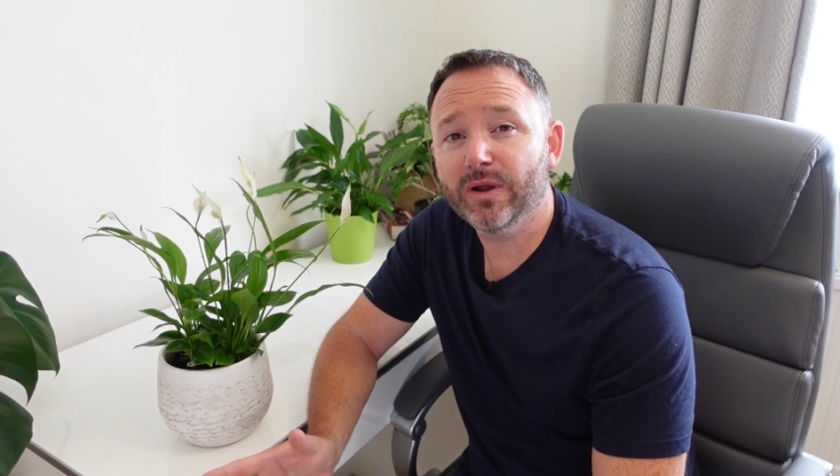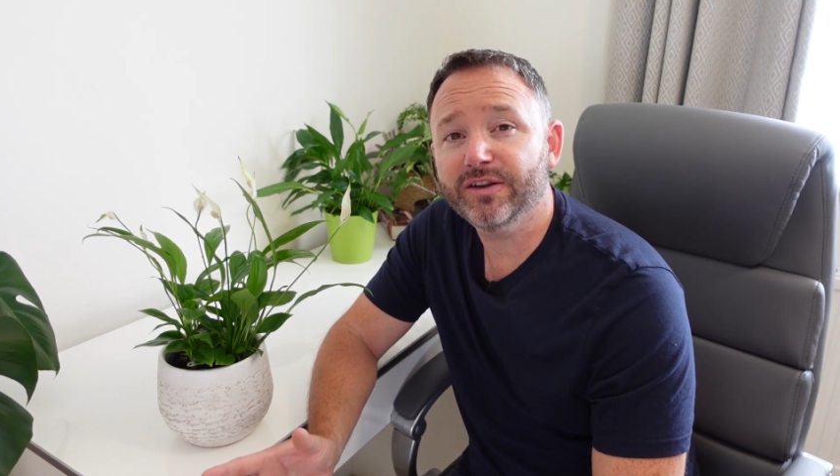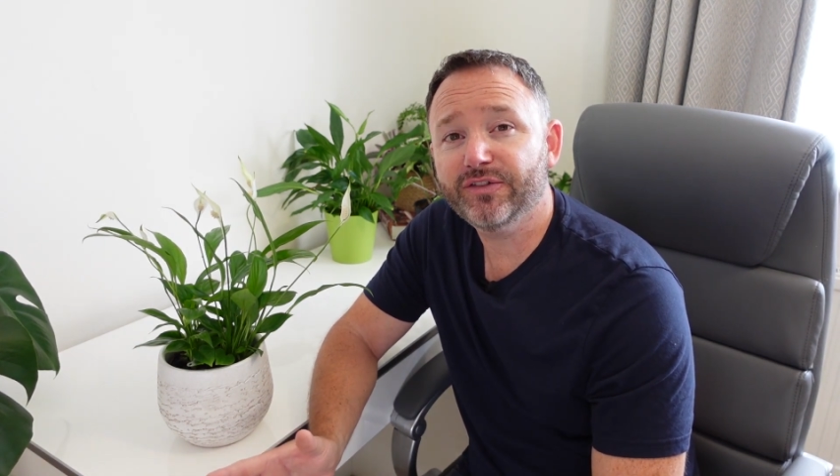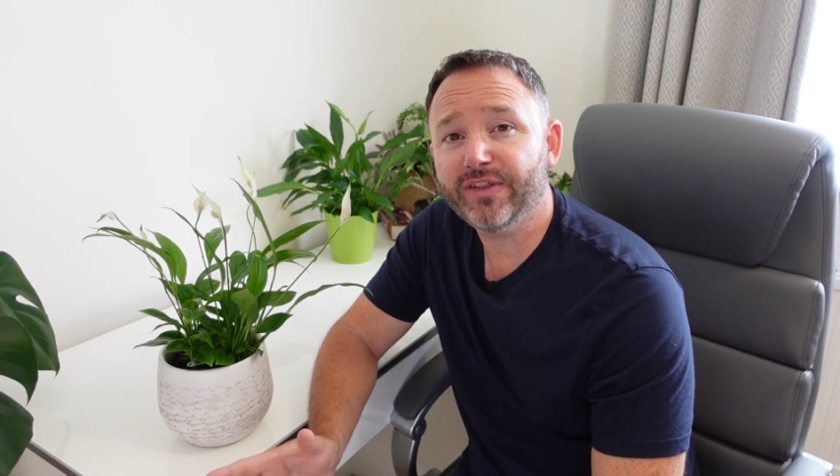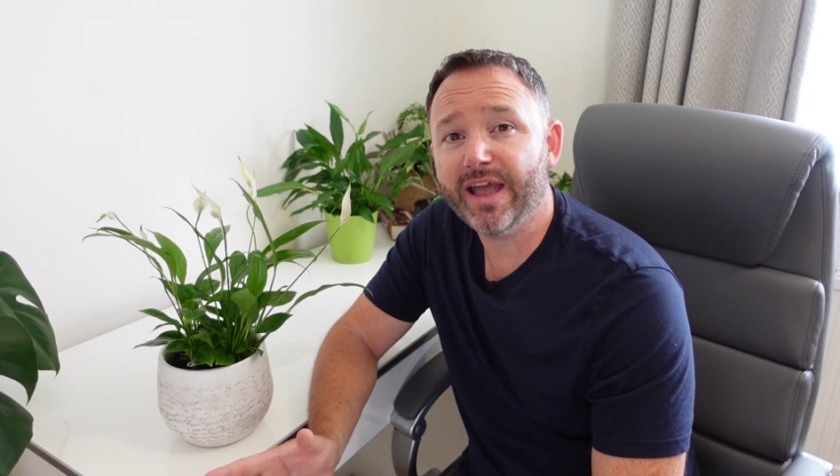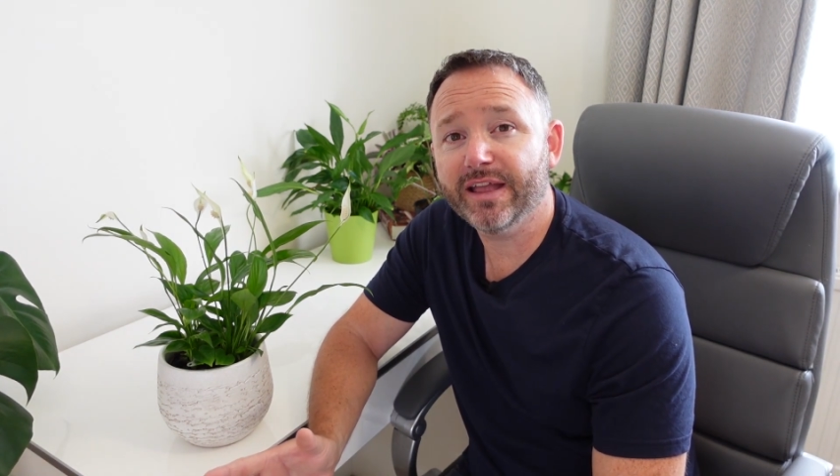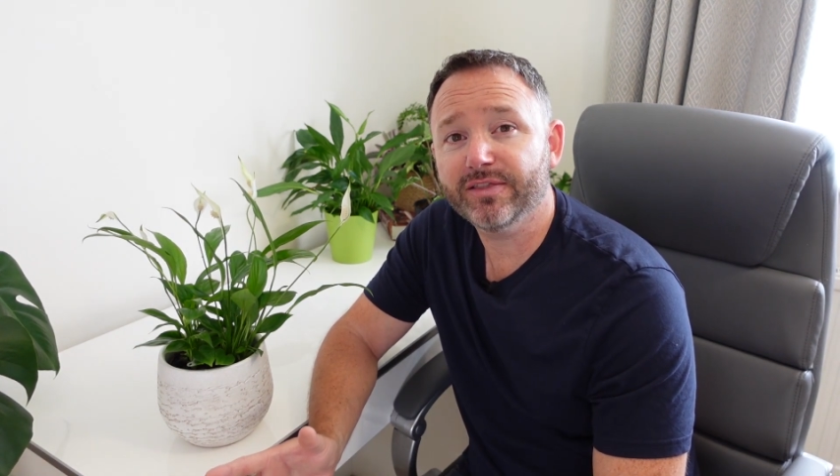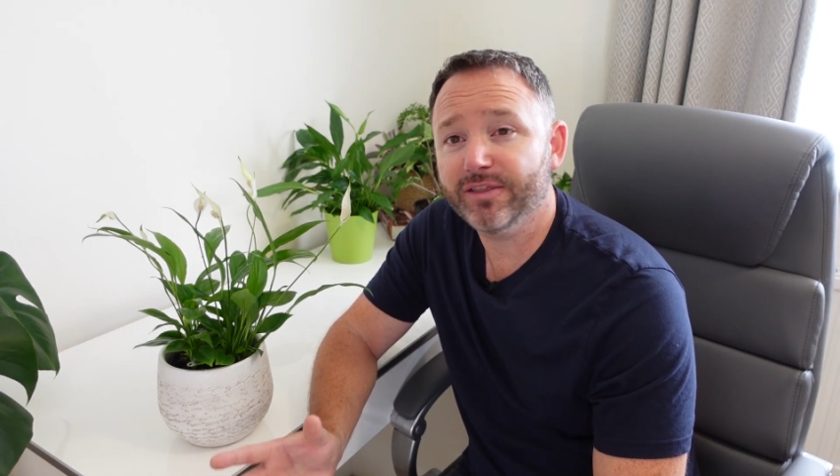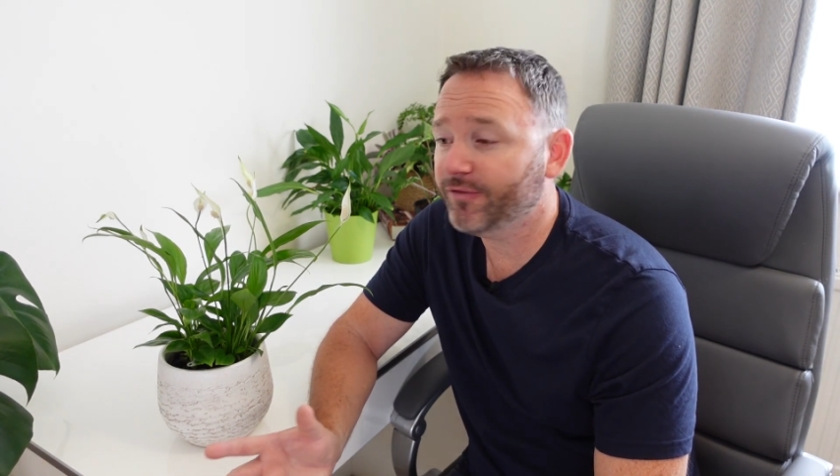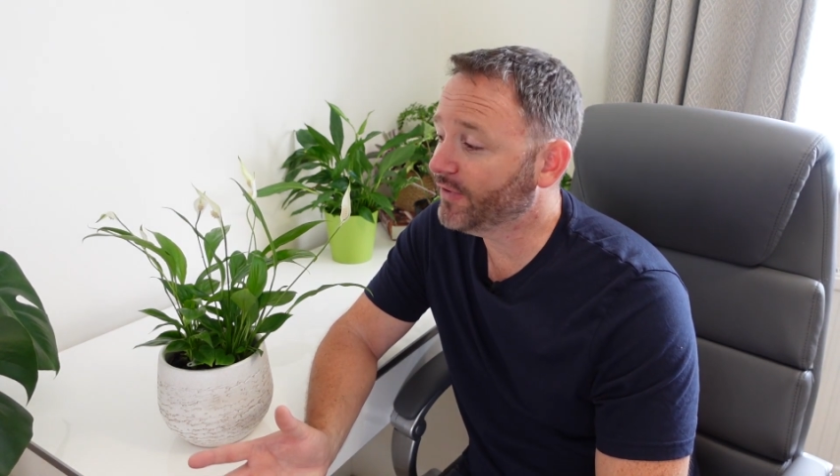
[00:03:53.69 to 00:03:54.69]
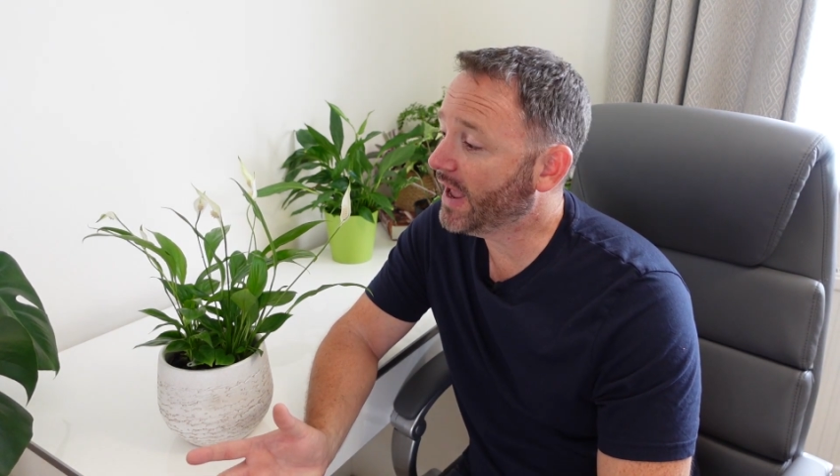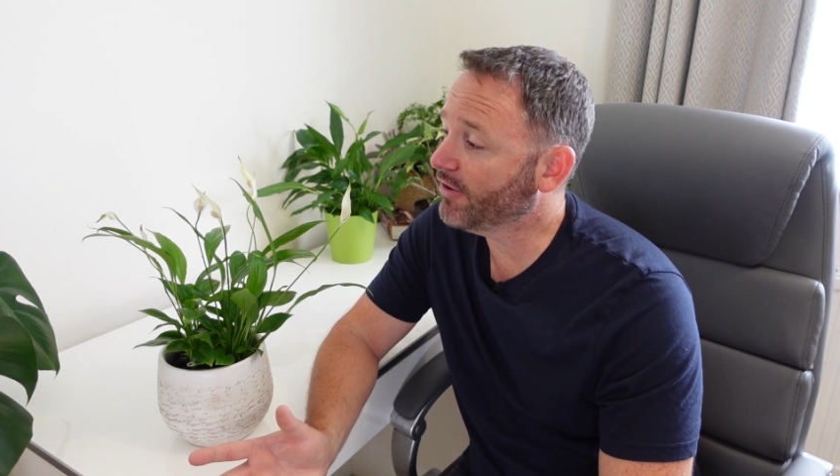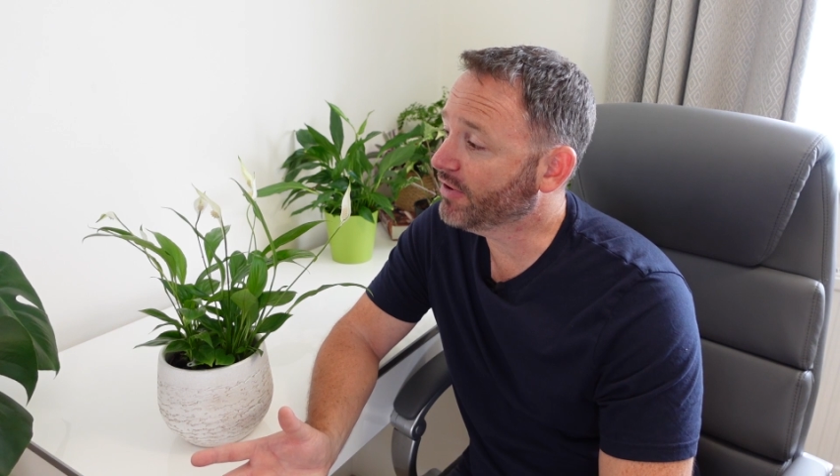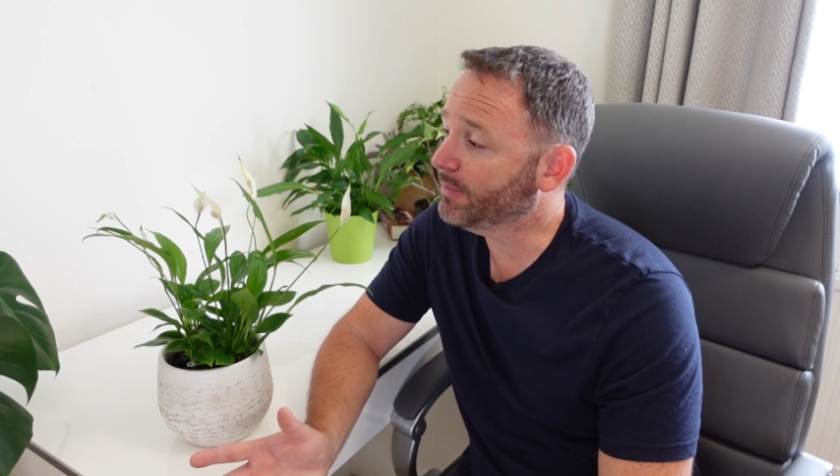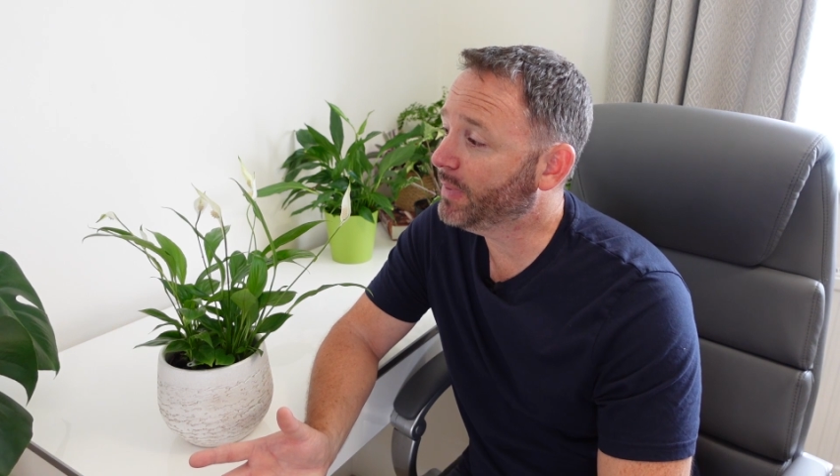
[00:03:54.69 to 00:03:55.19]
understand the
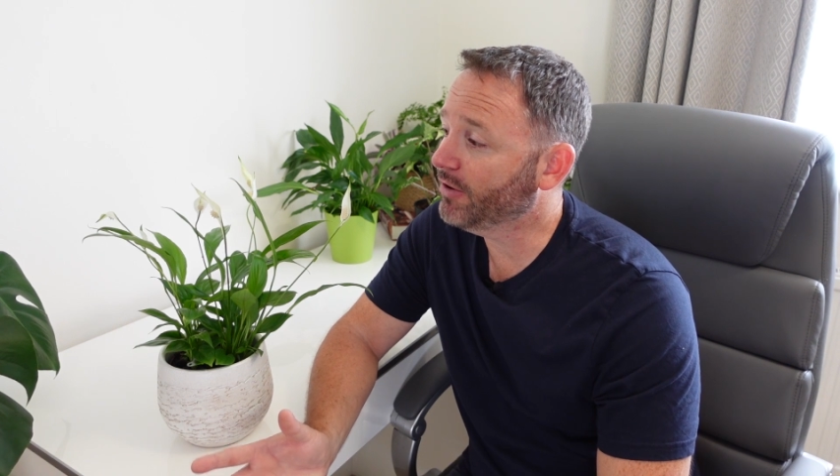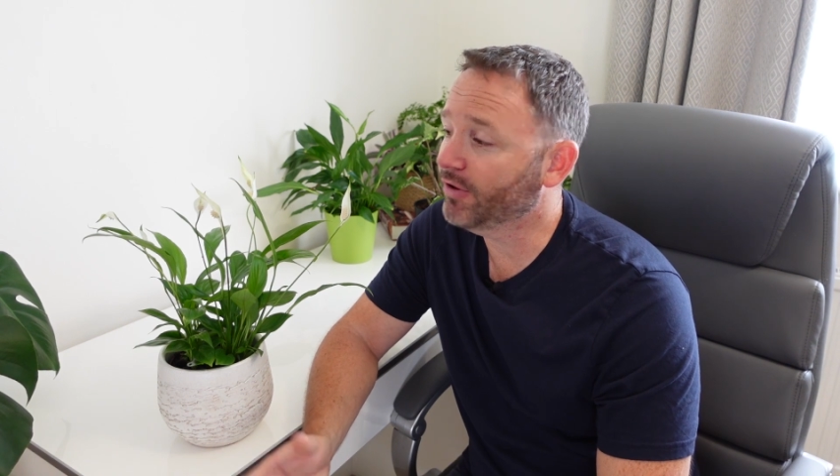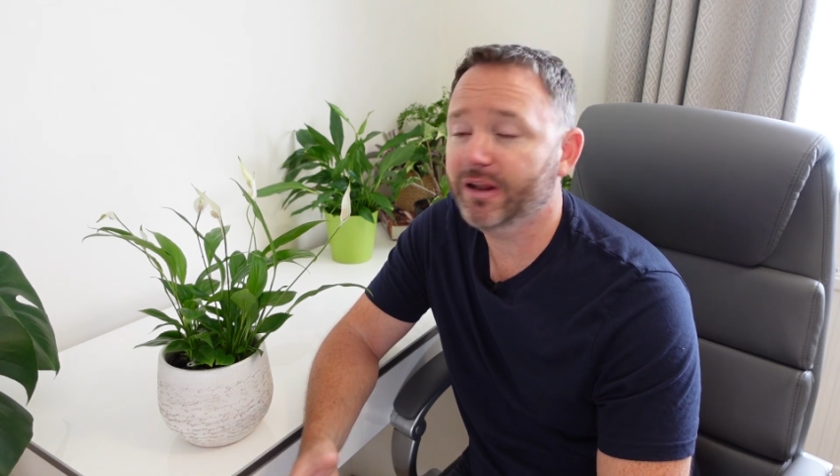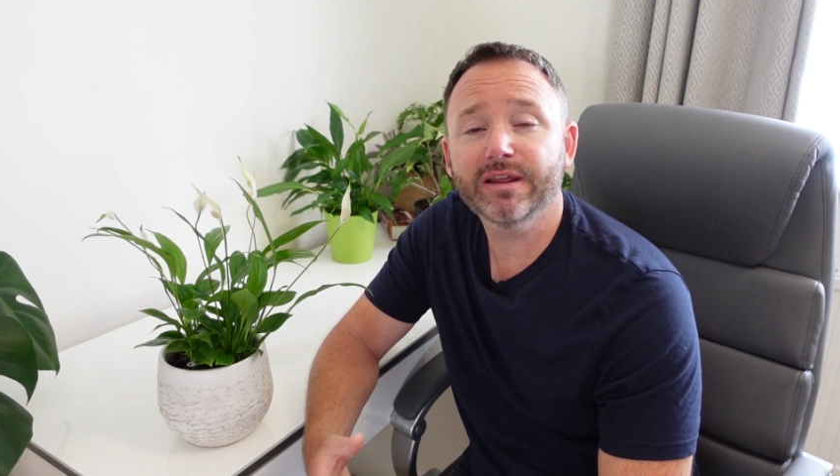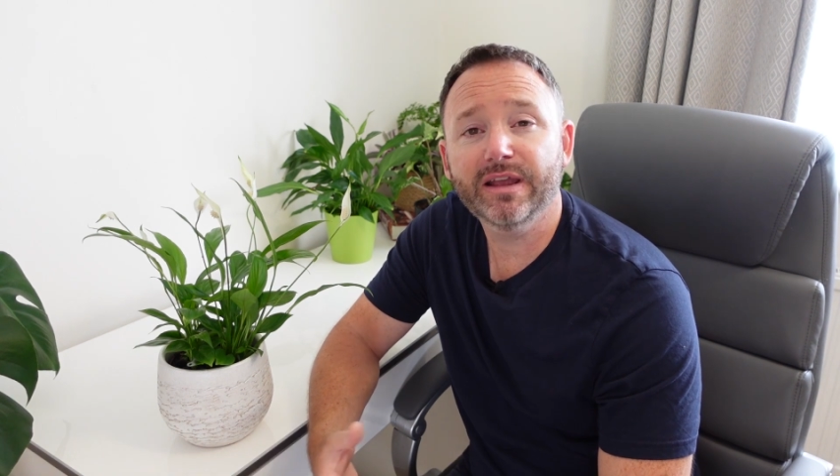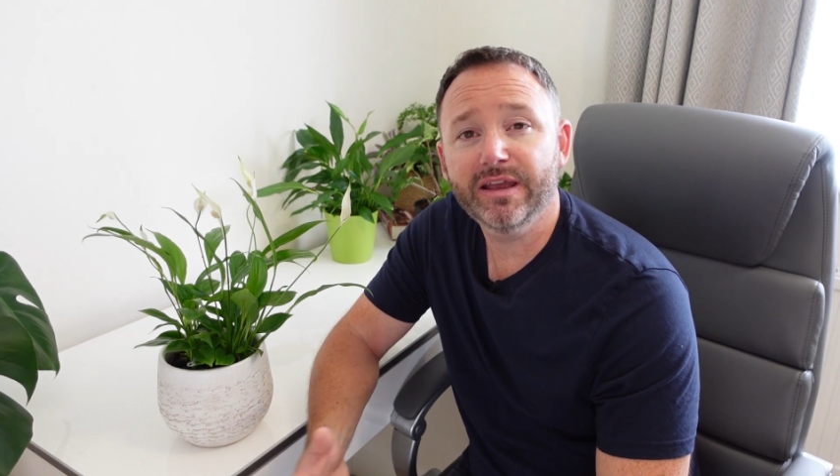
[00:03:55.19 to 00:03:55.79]
flowering period